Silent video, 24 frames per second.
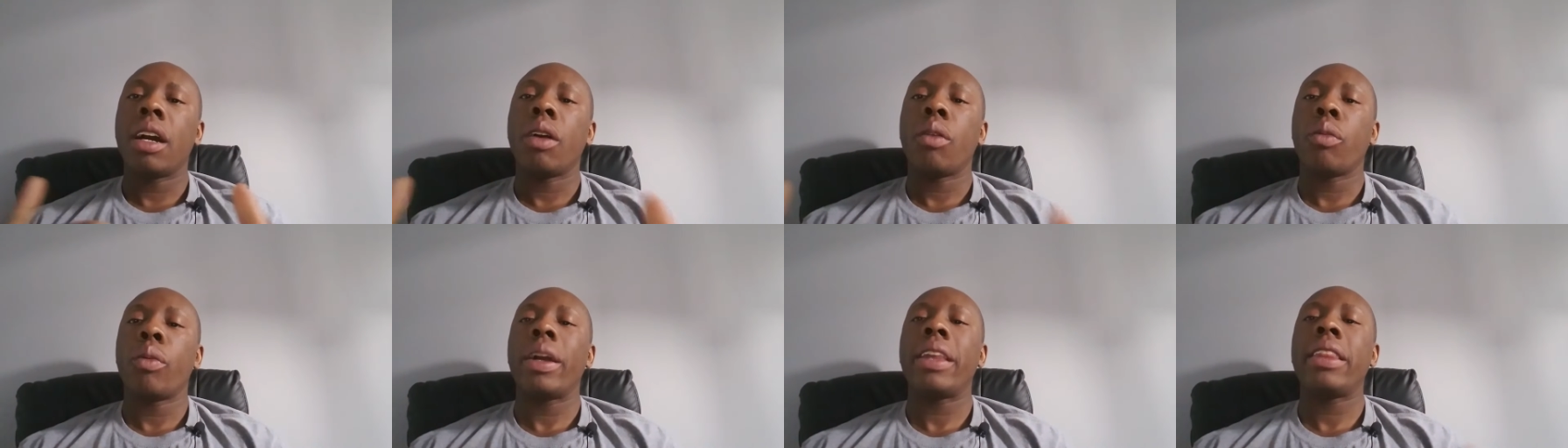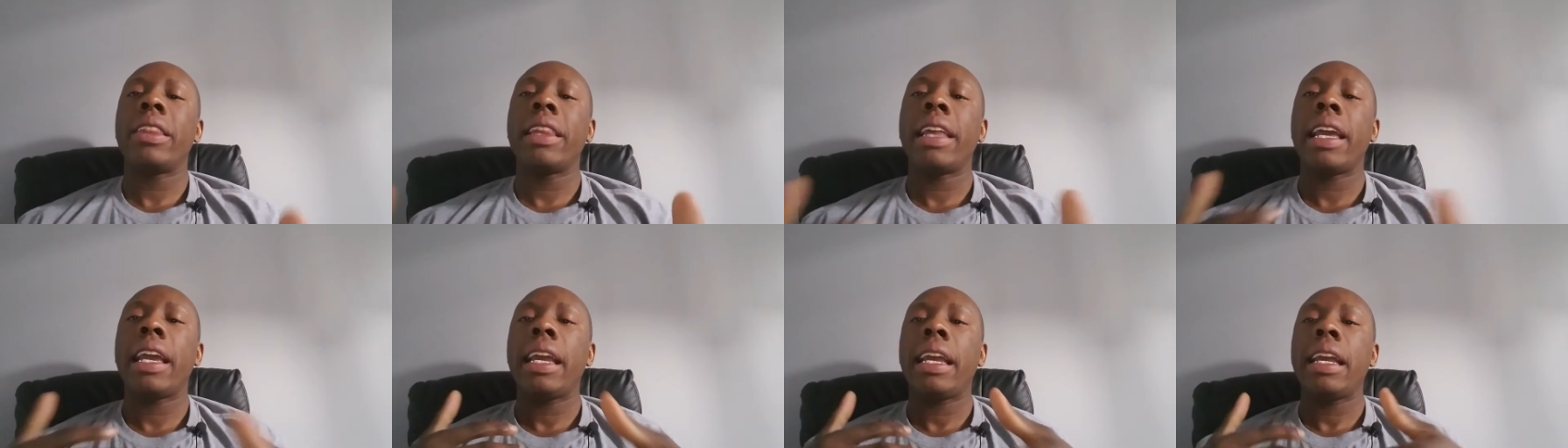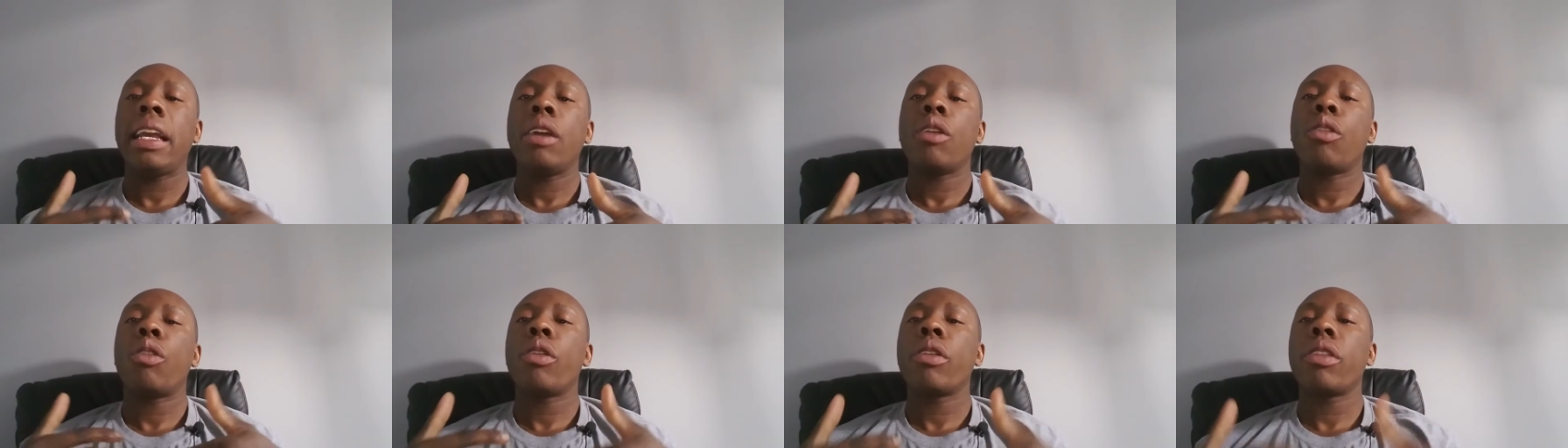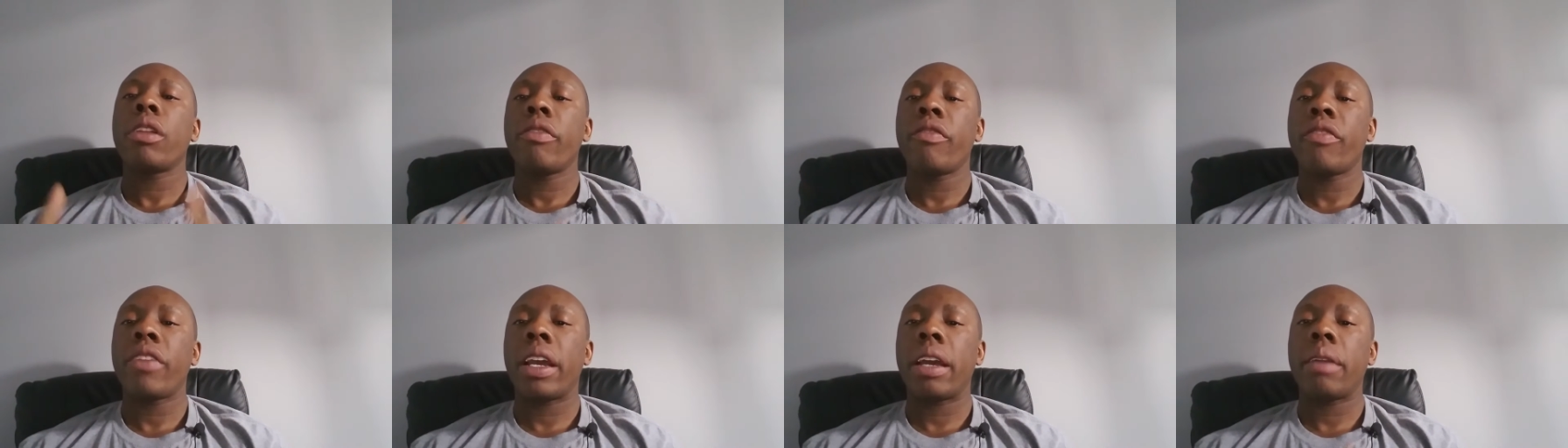when they or
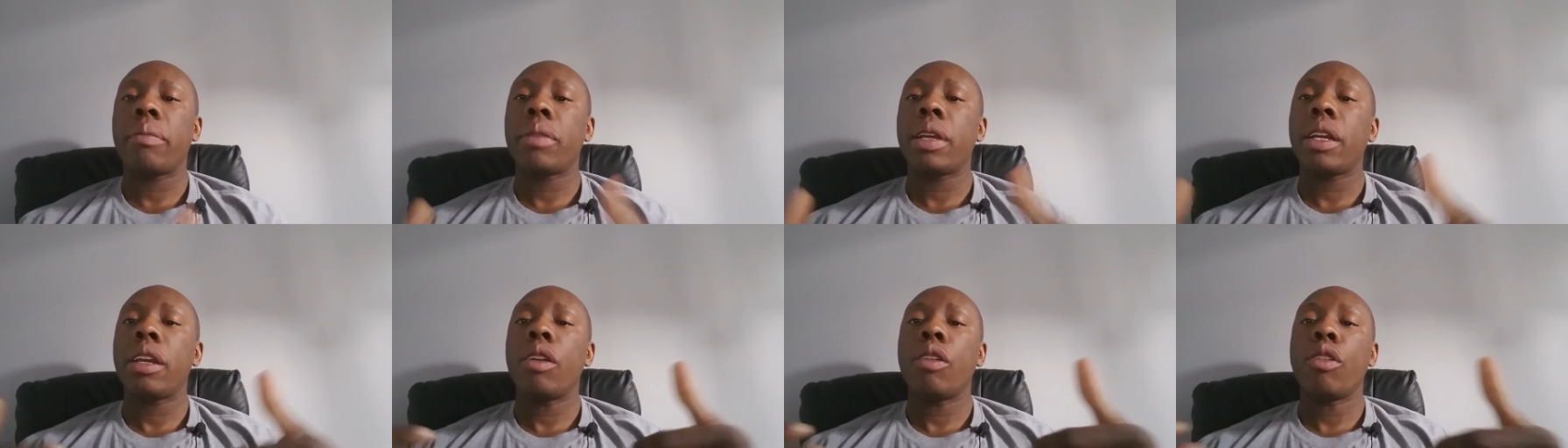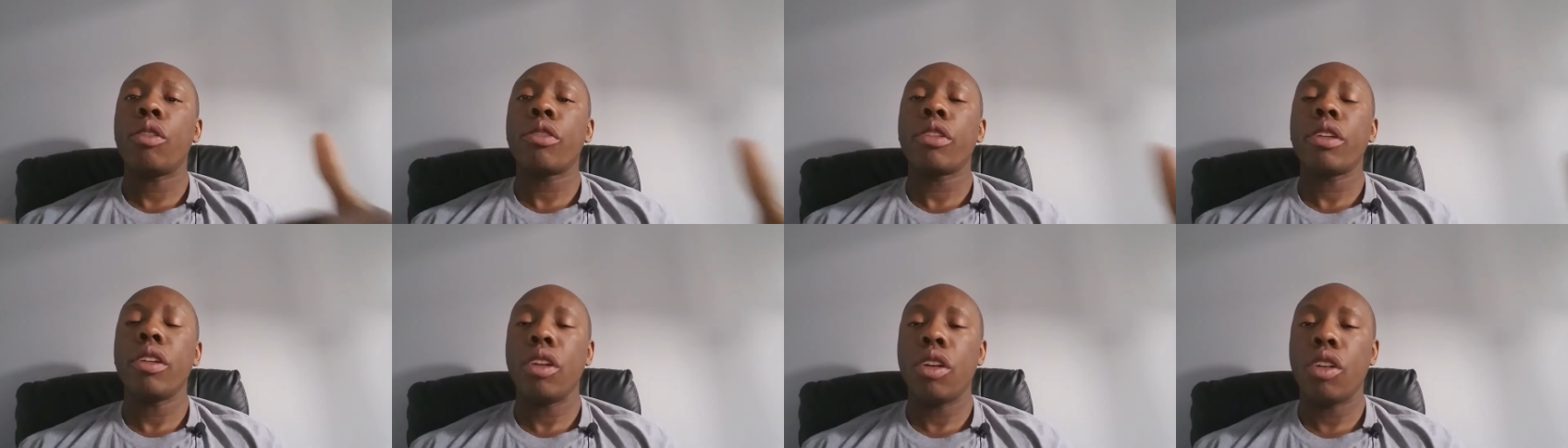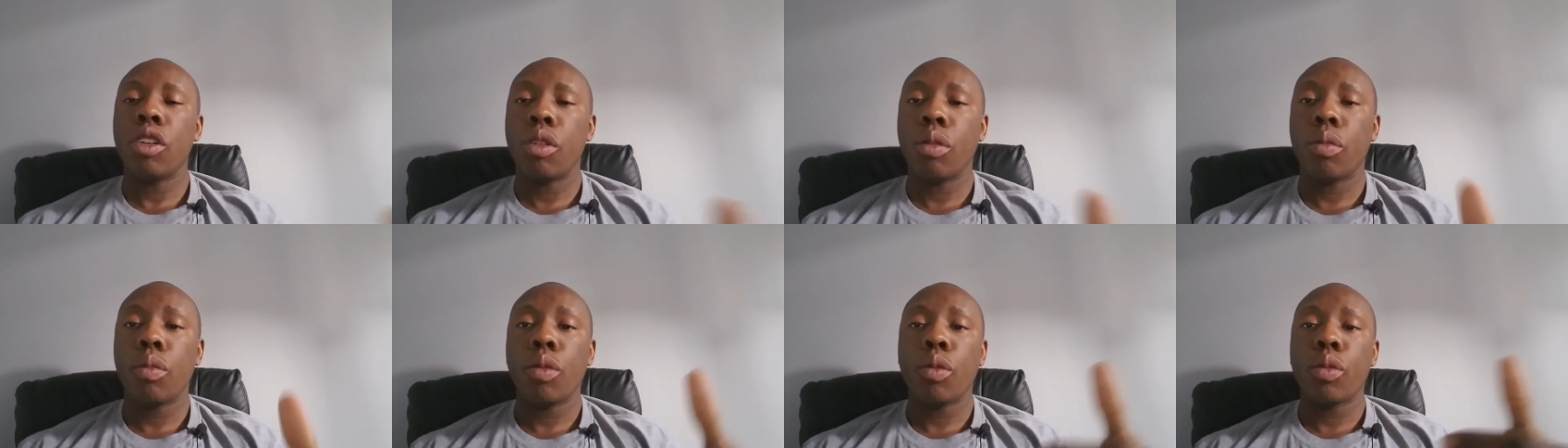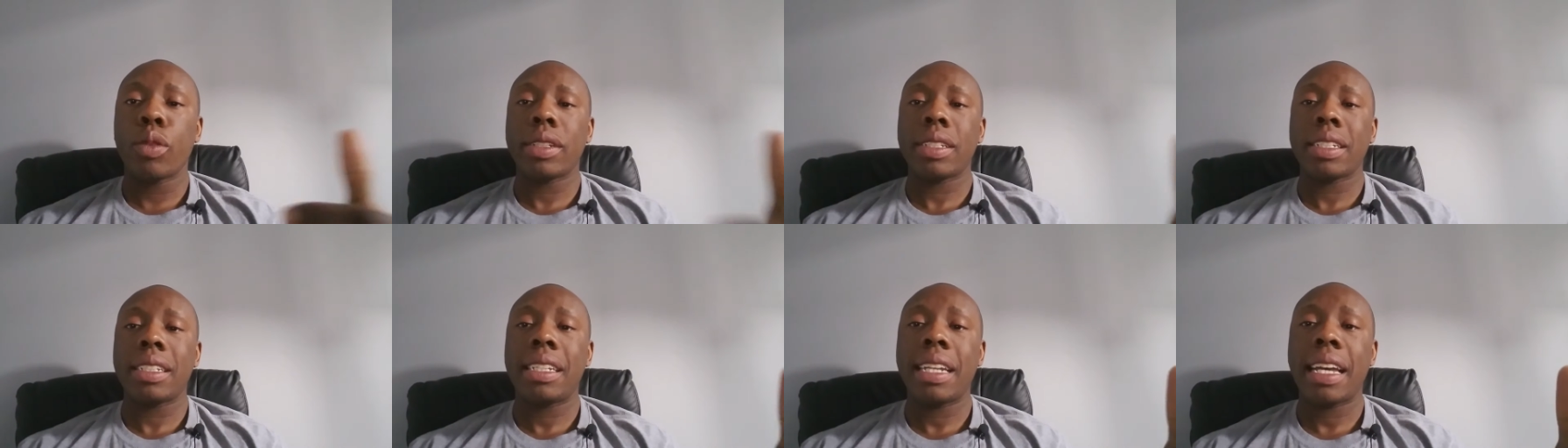their family or their home
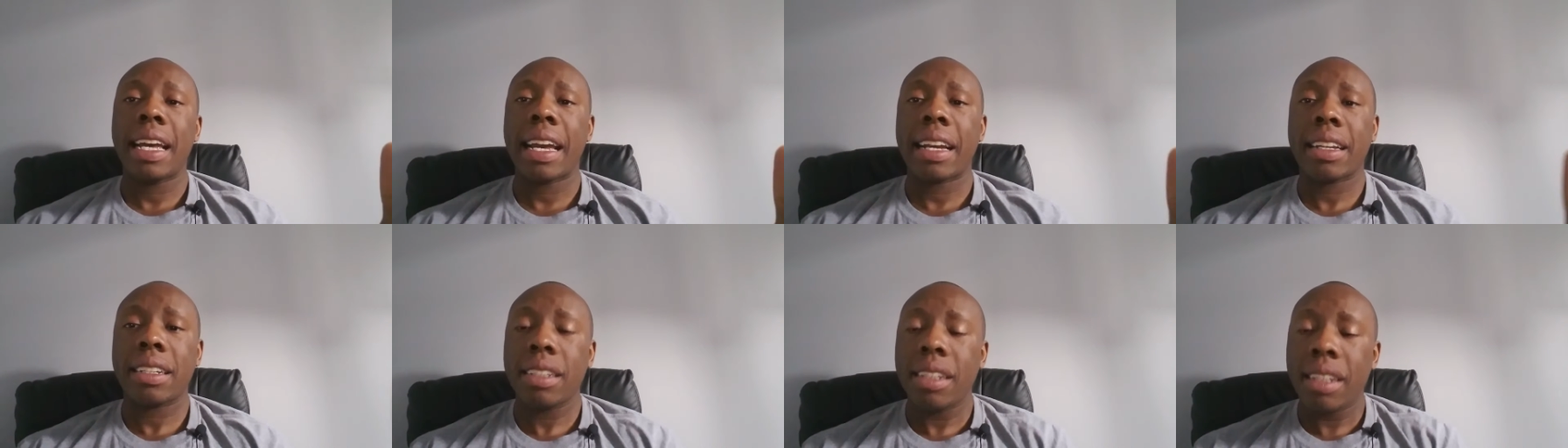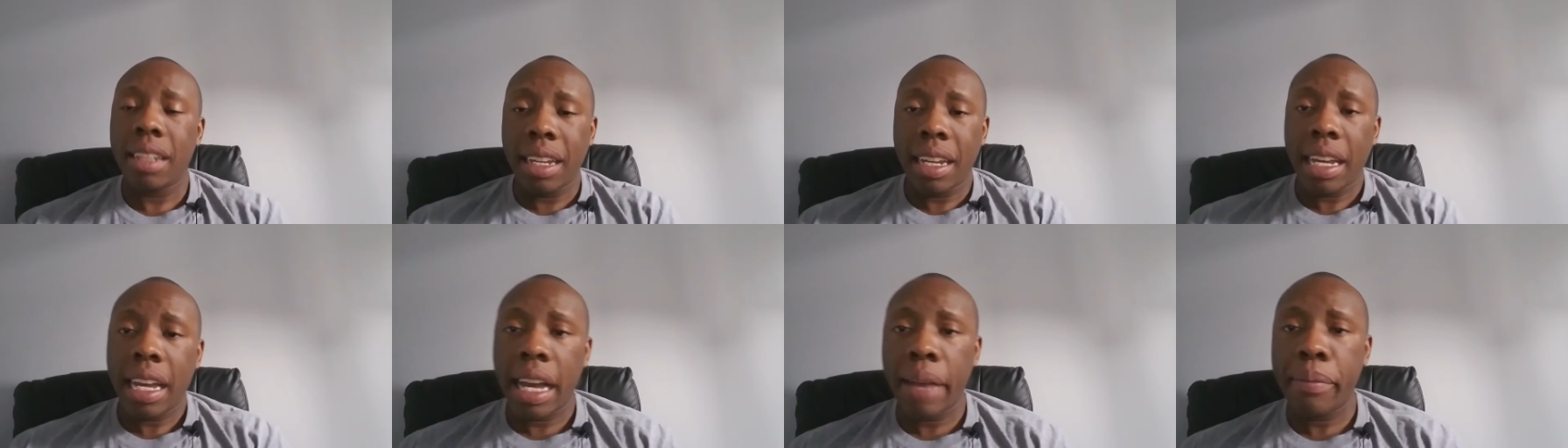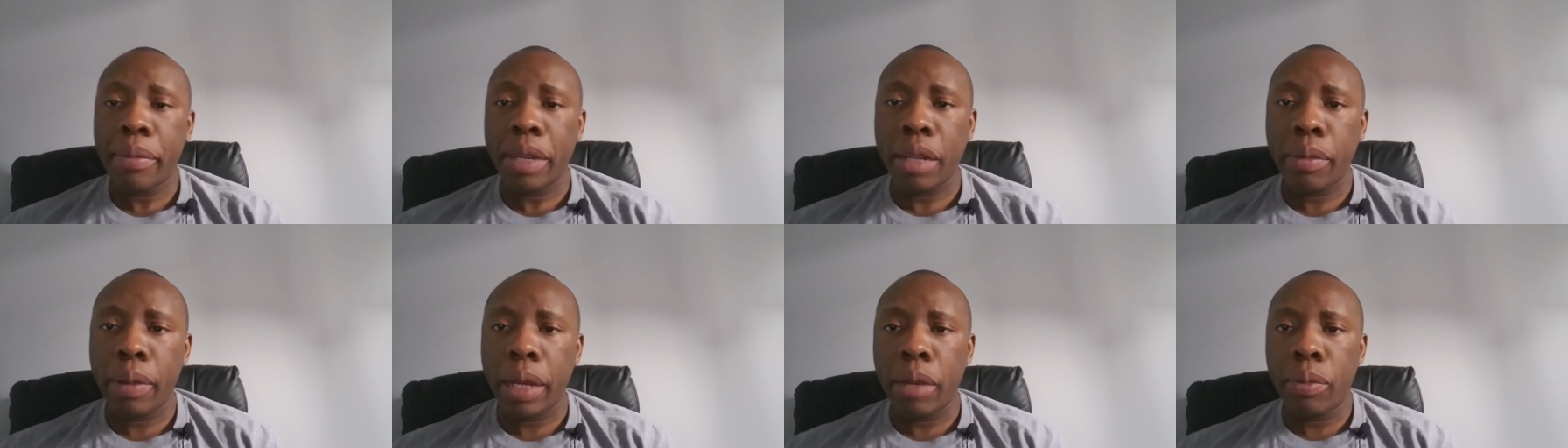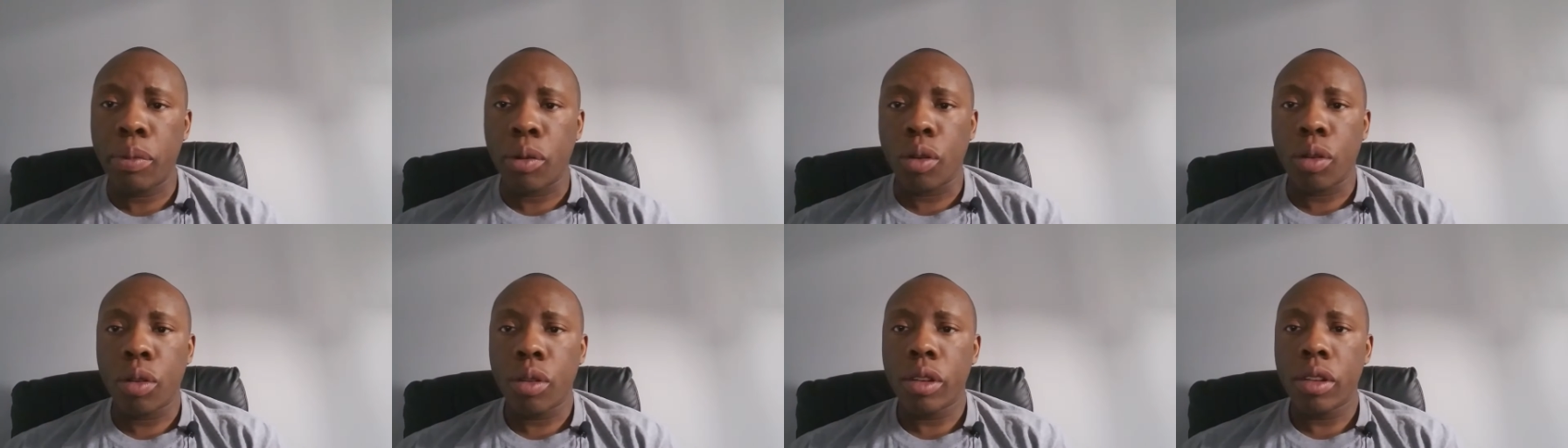was attacked. How many
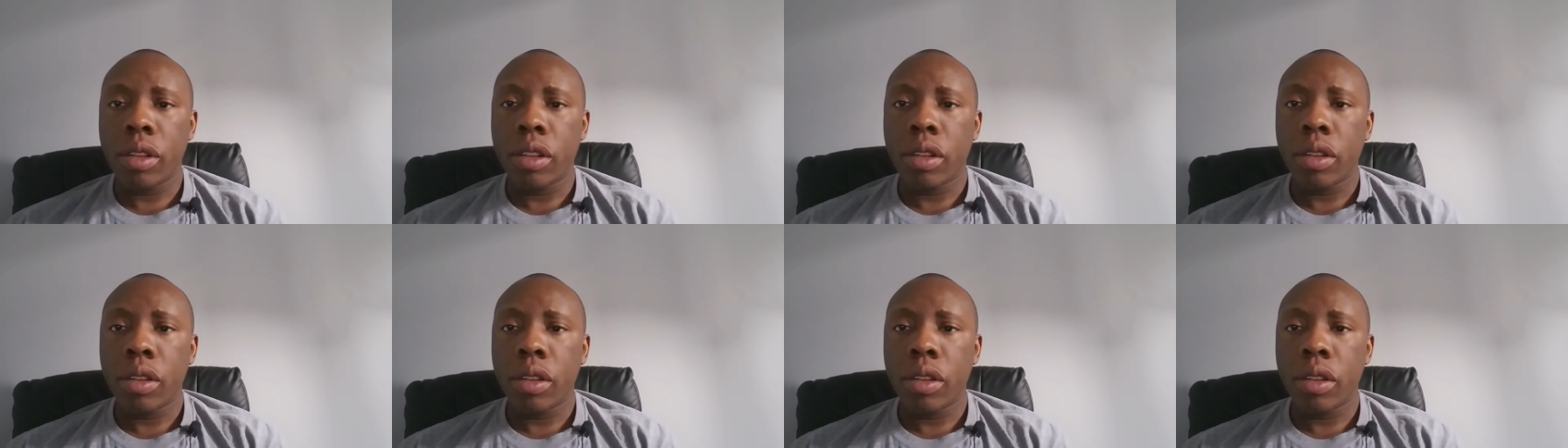people?